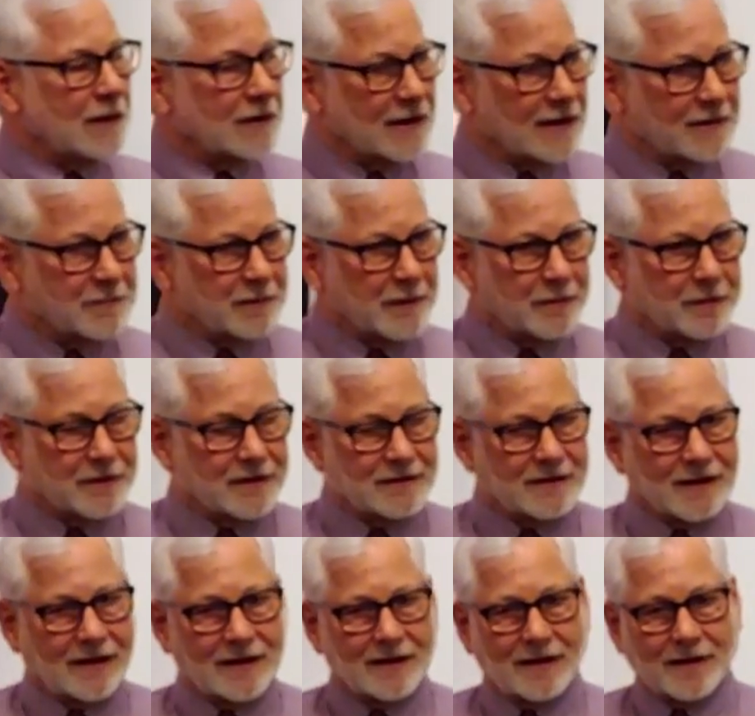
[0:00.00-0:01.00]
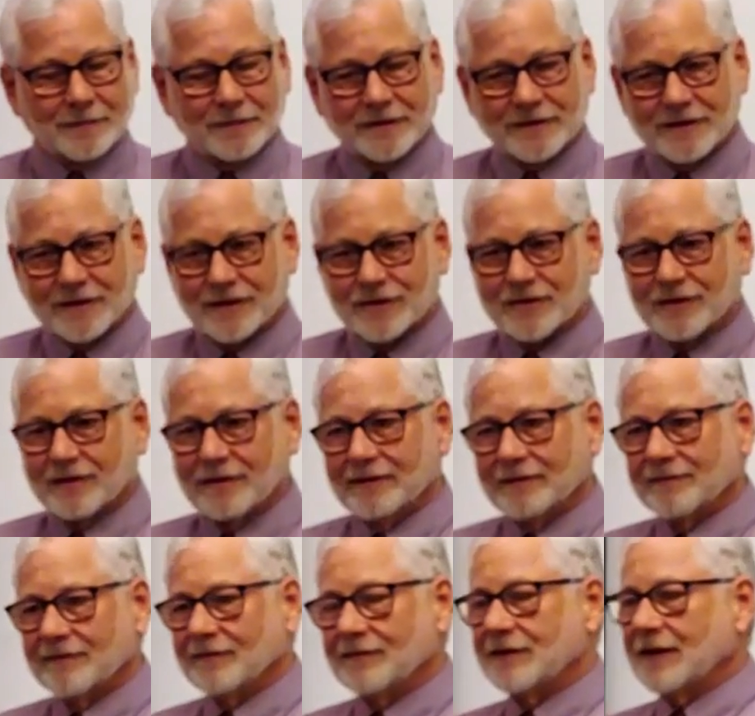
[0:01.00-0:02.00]
A lot of people can take that
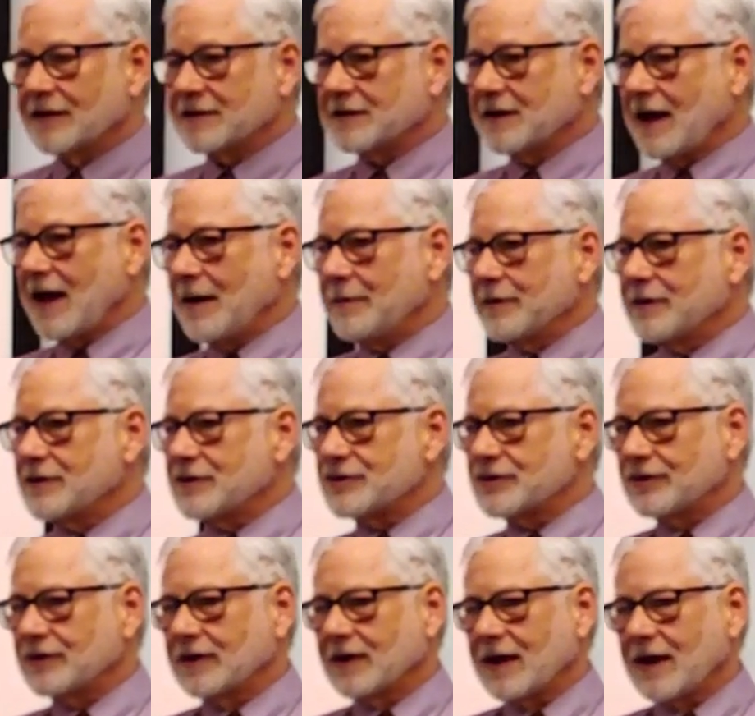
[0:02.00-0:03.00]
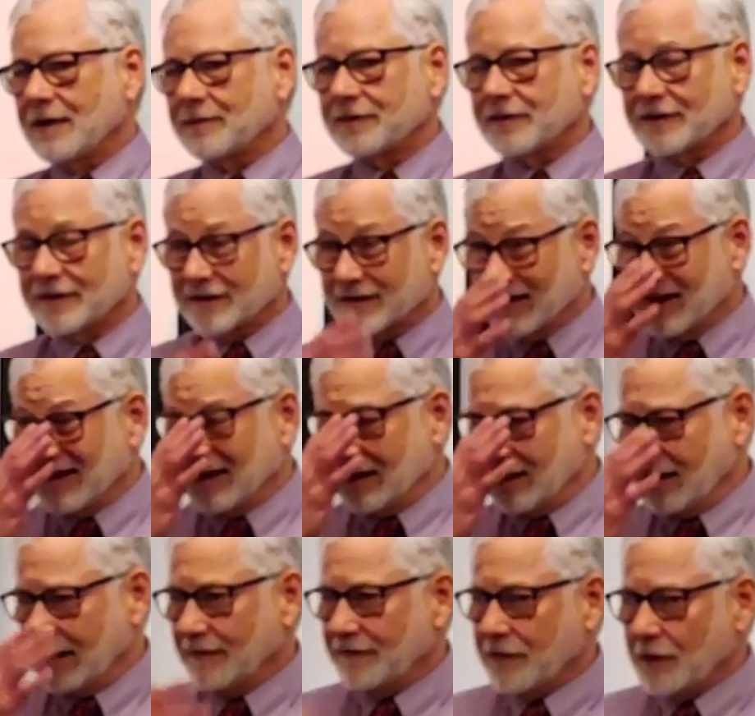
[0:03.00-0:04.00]
position. Does it happen? Sure, it happens.
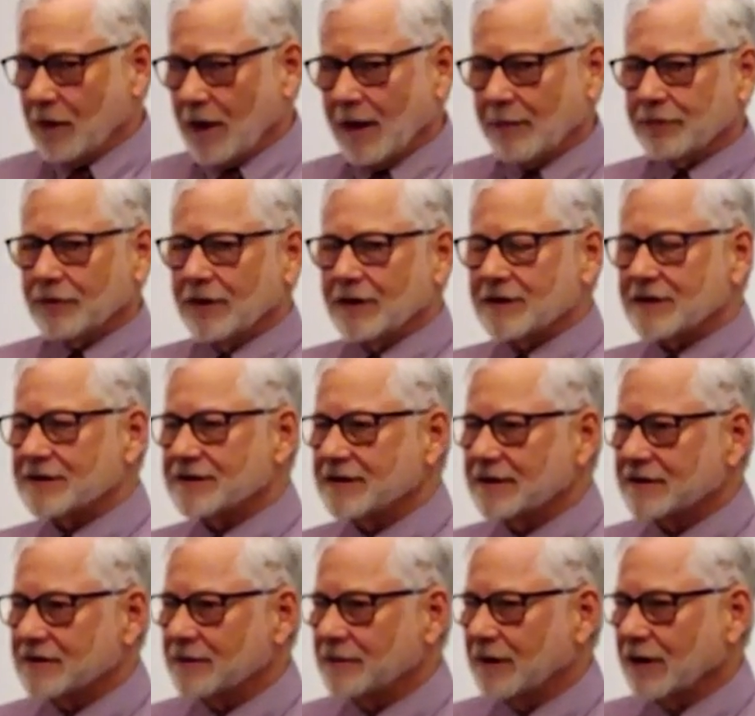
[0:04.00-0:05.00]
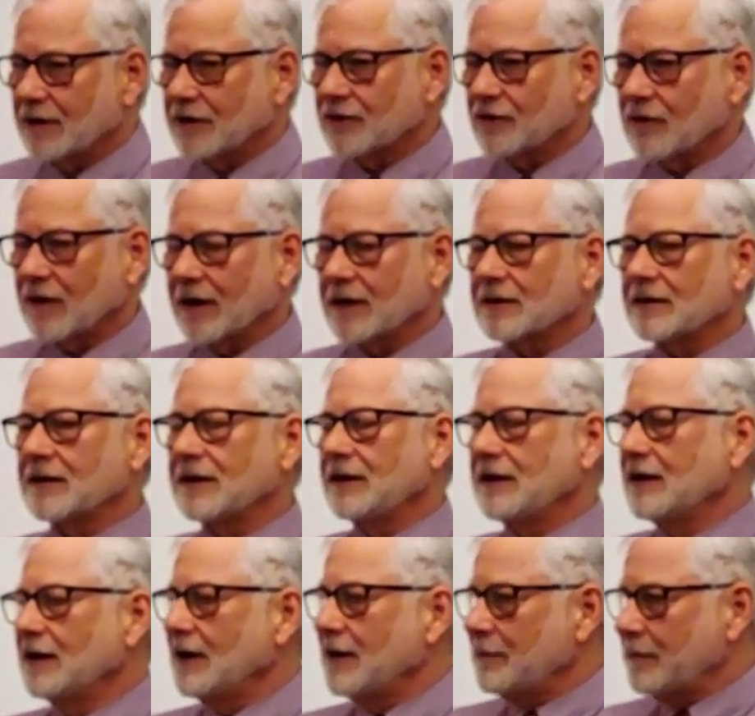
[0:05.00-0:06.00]
If you operate the system
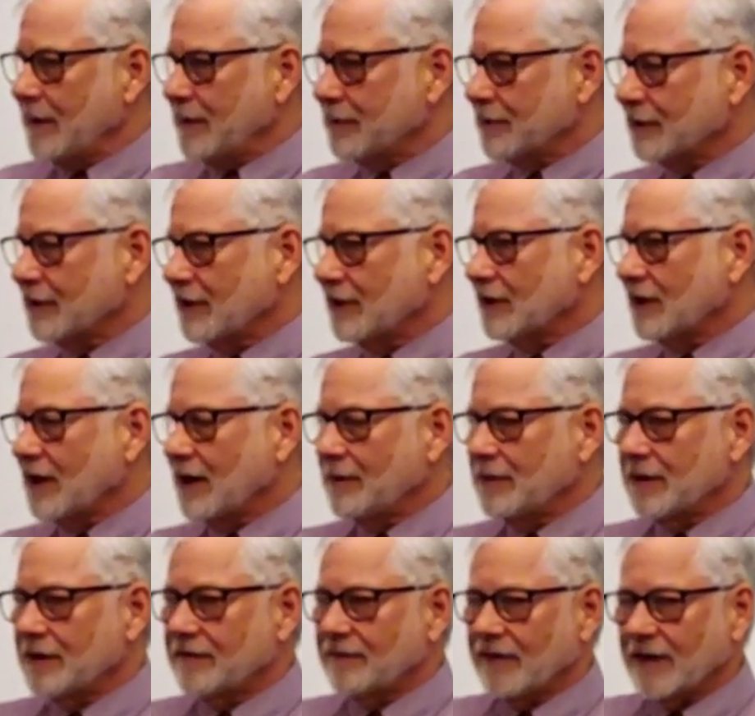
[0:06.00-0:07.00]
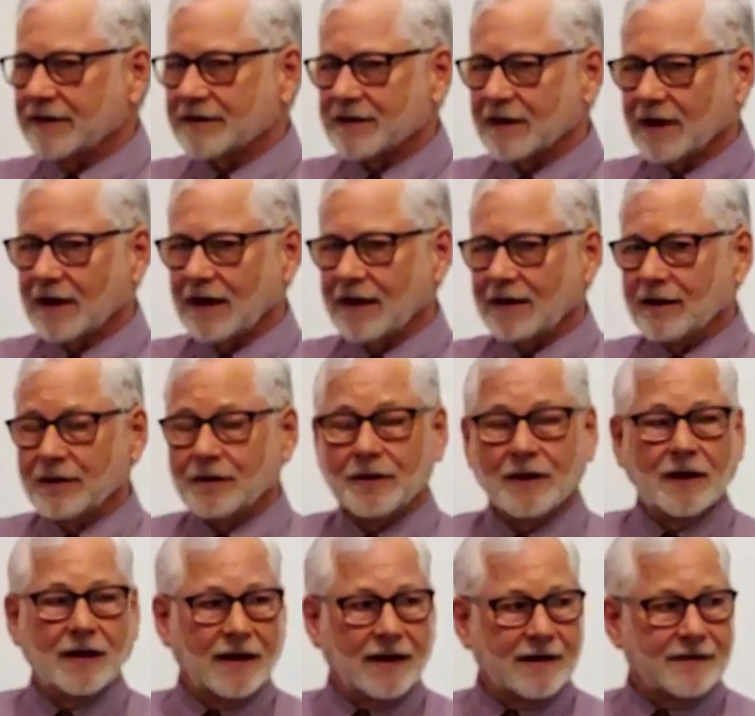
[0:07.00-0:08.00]
incorrectly, people are going to come and investigate you.
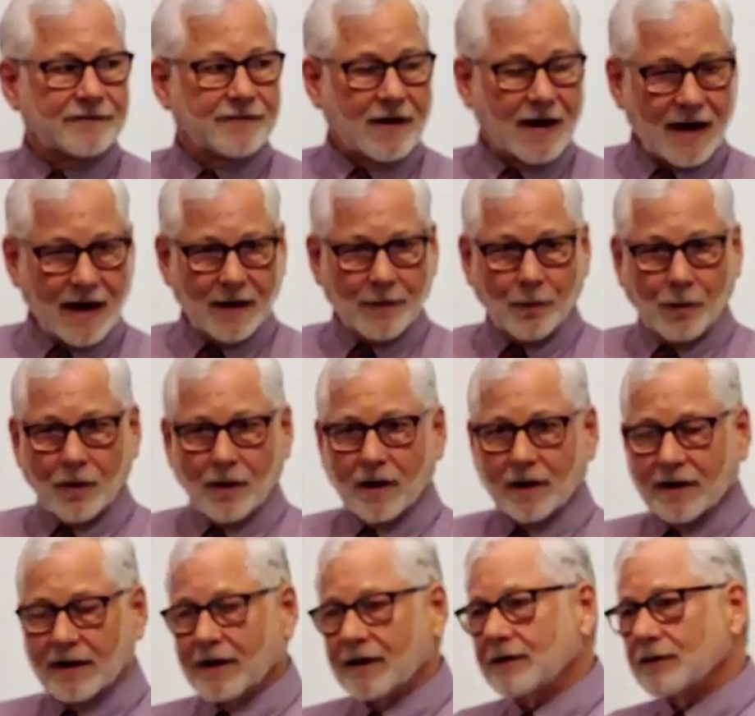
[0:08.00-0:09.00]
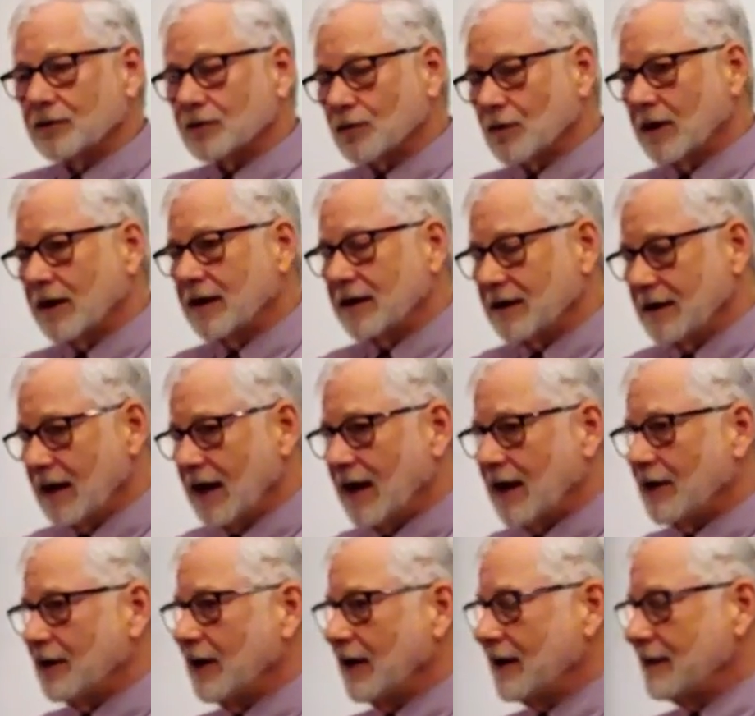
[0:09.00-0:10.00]
If I walk in right
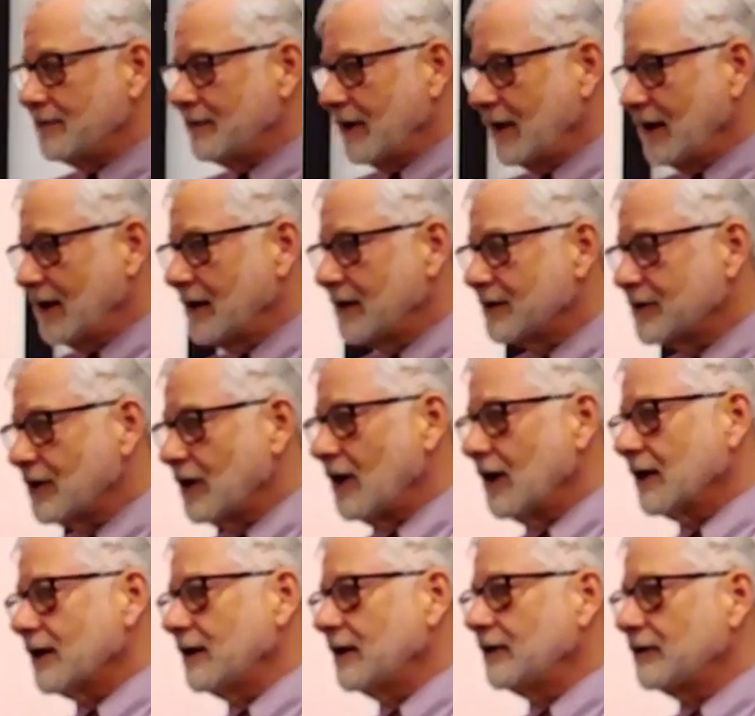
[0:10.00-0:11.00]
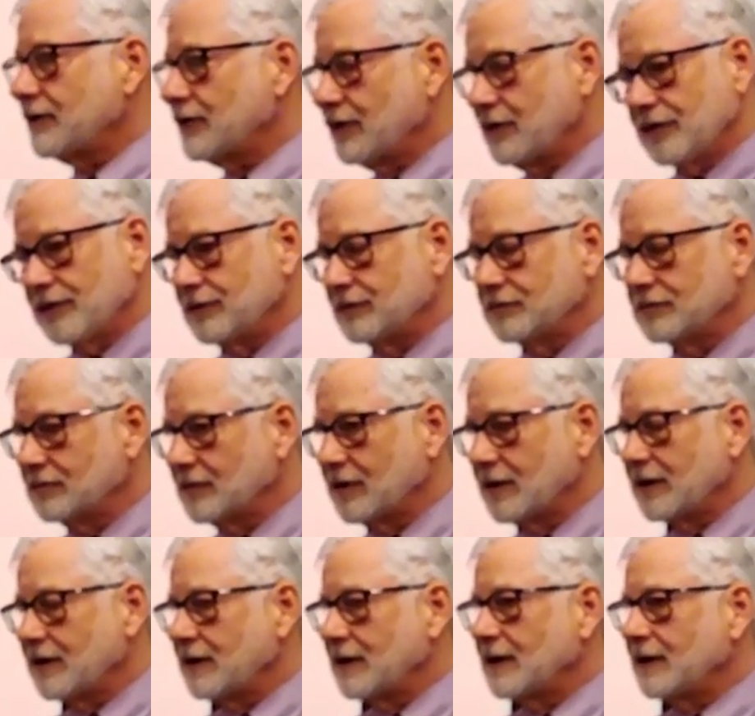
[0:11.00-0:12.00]
now and begin talking to
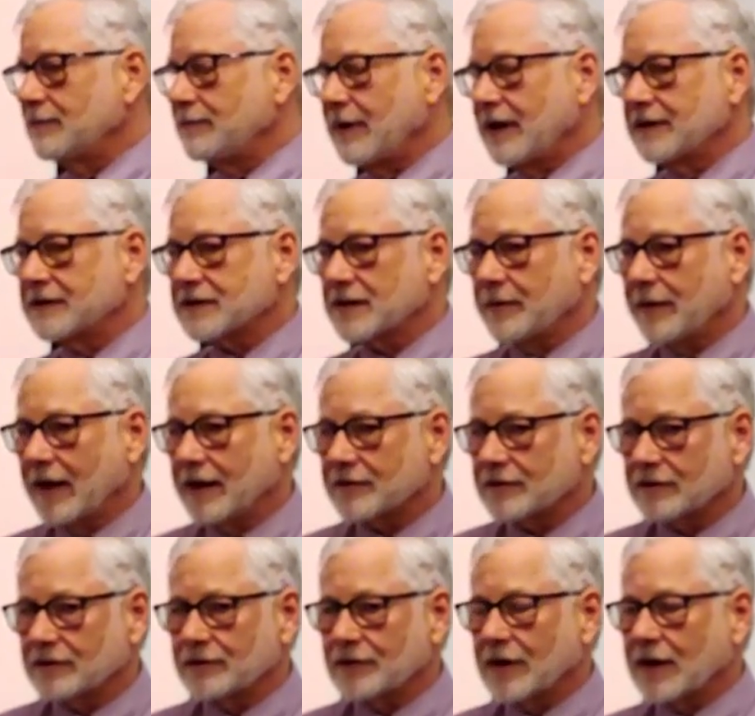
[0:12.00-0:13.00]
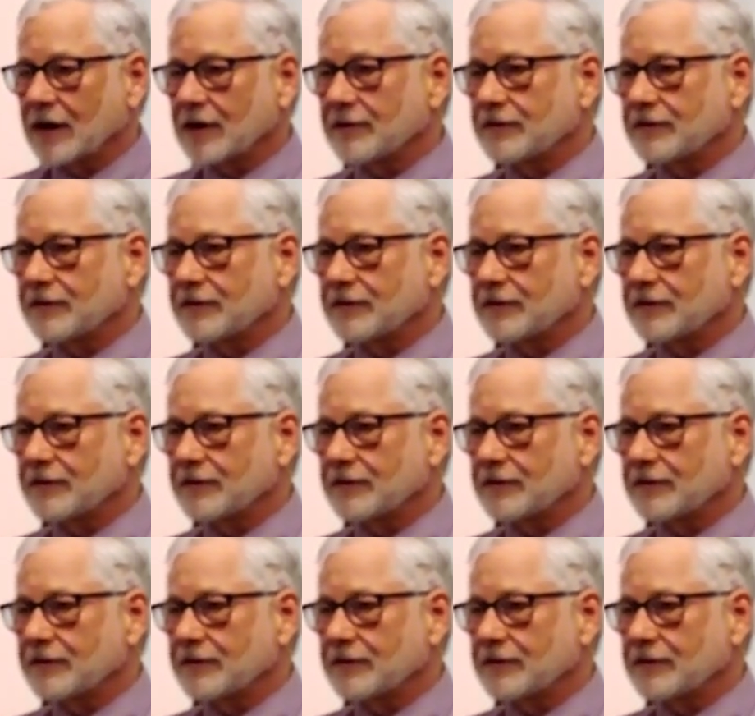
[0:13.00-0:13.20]
the uh, base commander at Luke